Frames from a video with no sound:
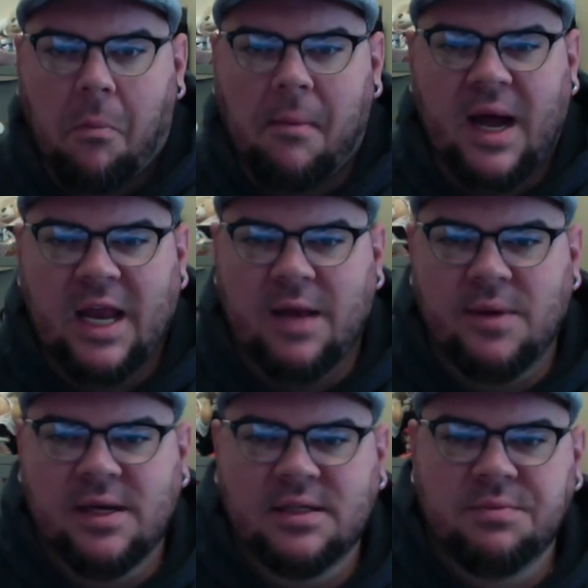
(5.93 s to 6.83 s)
My name
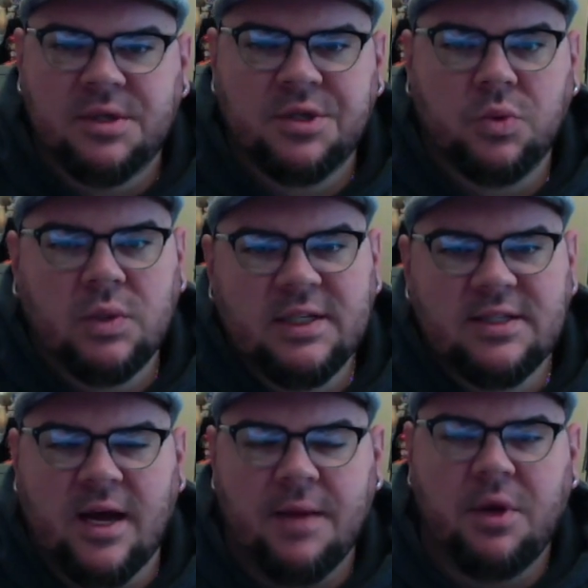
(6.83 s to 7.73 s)
is Mr.
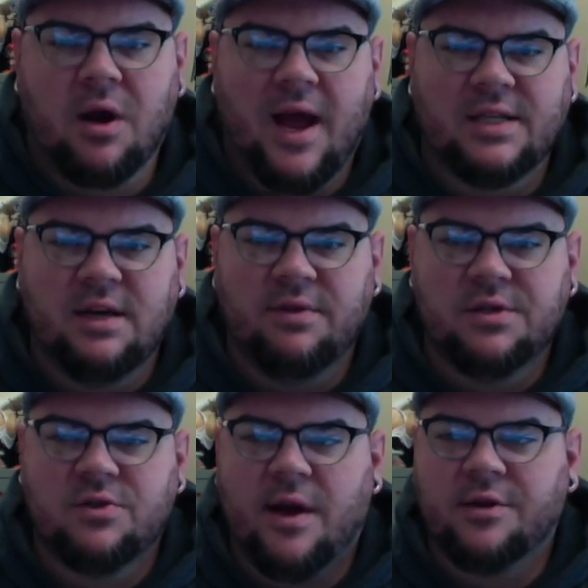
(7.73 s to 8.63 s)
Woods. I'm your
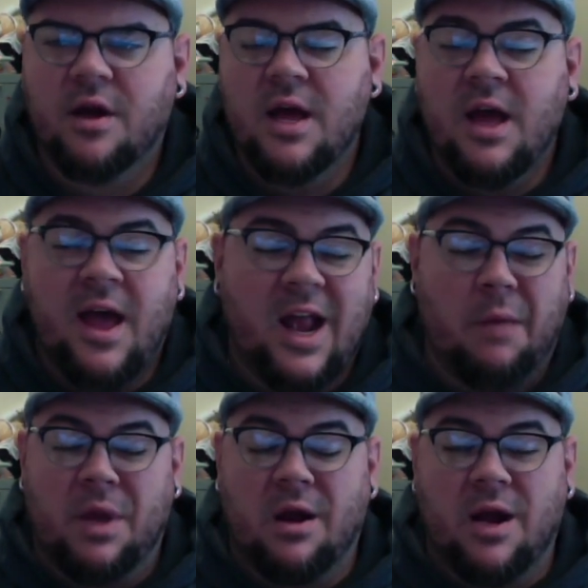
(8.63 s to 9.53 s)
activities director, and
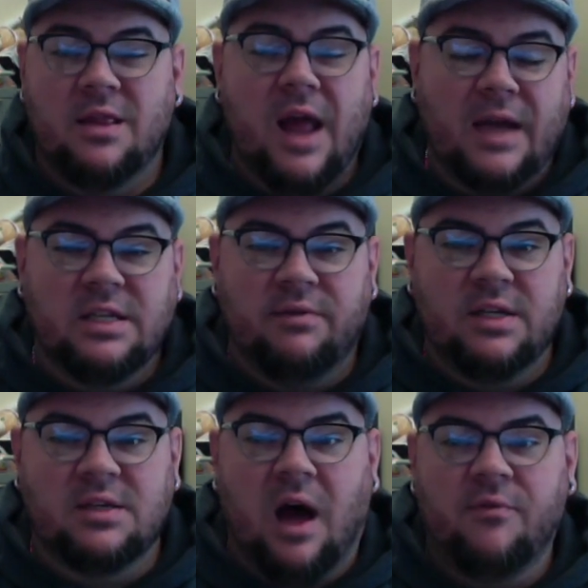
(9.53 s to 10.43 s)
I'm here in the
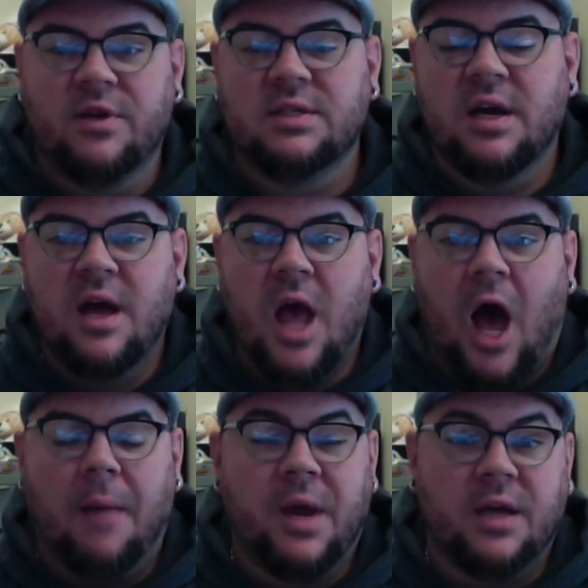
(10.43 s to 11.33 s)
activities office
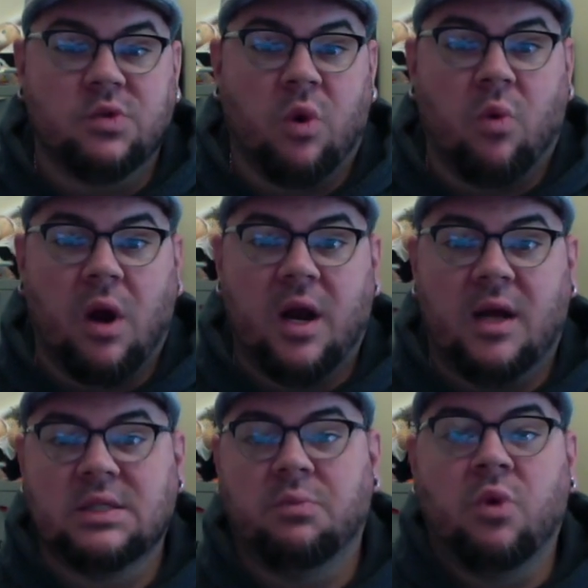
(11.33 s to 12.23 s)
because we're working
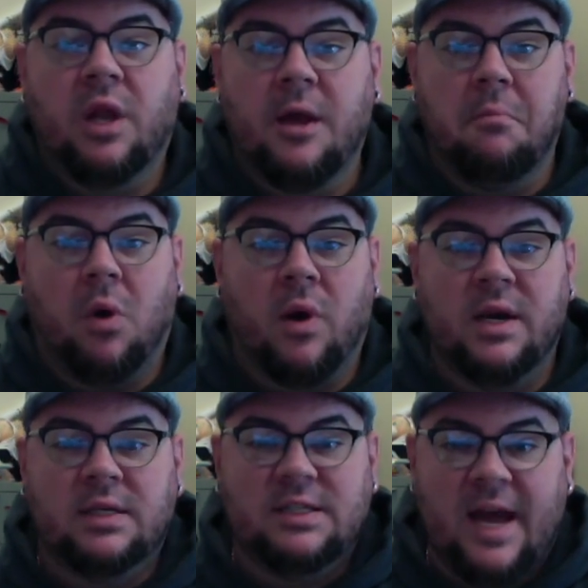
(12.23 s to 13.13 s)
on some really
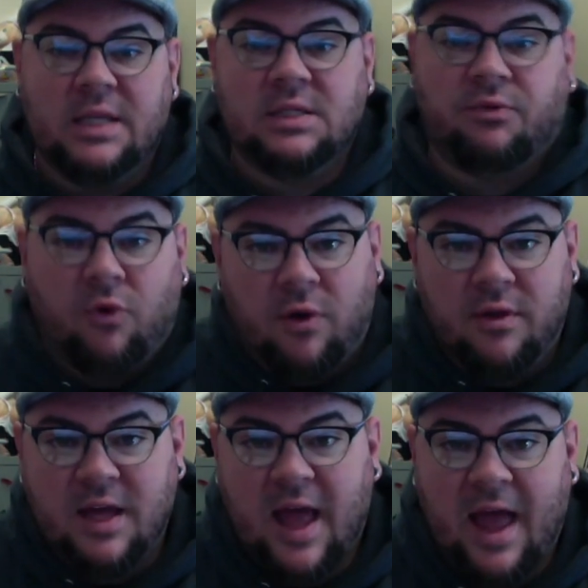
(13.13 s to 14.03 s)
important dates for
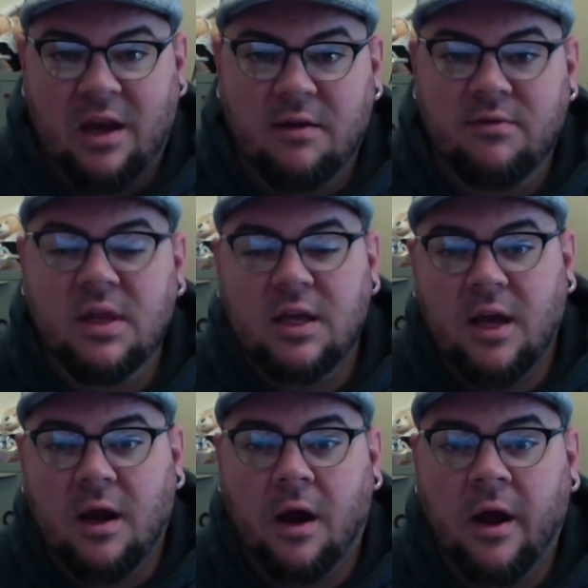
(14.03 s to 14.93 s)
the end of the
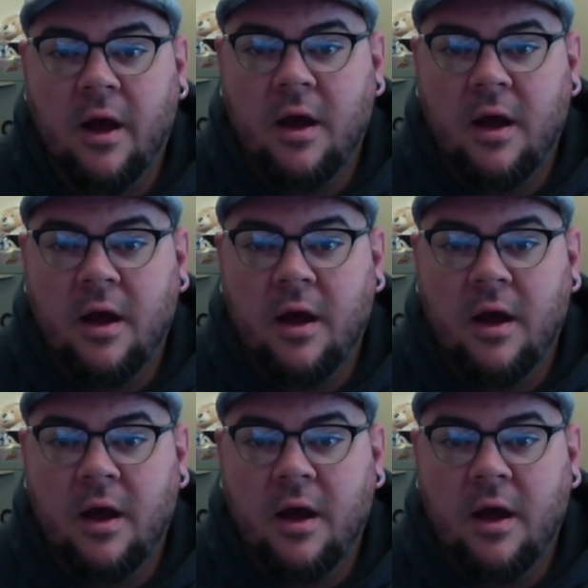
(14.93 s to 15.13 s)
year